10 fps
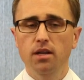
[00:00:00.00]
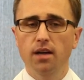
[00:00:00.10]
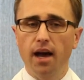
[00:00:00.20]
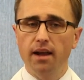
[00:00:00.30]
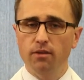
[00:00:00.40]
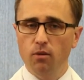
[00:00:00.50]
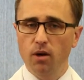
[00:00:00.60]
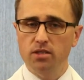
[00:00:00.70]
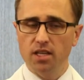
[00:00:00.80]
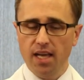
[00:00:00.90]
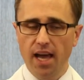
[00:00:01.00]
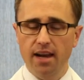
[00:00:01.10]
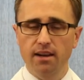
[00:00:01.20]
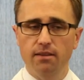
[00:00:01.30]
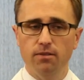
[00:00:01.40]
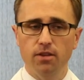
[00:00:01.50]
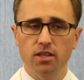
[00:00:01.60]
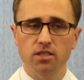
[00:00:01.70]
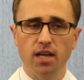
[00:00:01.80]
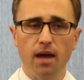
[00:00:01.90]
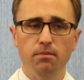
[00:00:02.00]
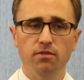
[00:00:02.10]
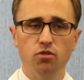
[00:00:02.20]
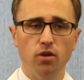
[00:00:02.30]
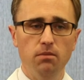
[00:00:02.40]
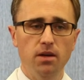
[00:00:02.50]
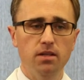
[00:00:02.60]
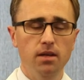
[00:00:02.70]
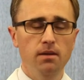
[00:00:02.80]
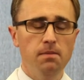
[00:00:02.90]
Not everyone's a candidate for this type of treatment.